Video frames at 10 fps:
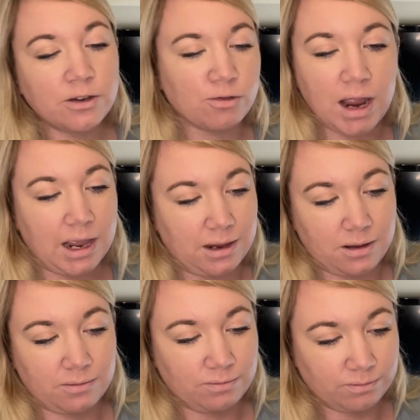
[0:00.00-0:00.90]
Grey
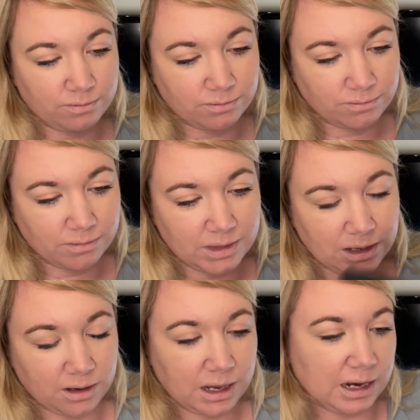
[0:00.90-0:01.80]

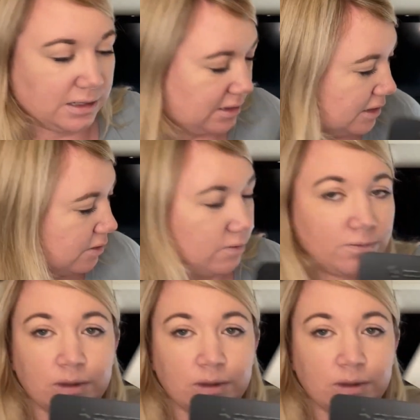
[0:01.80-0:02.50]
colour steel.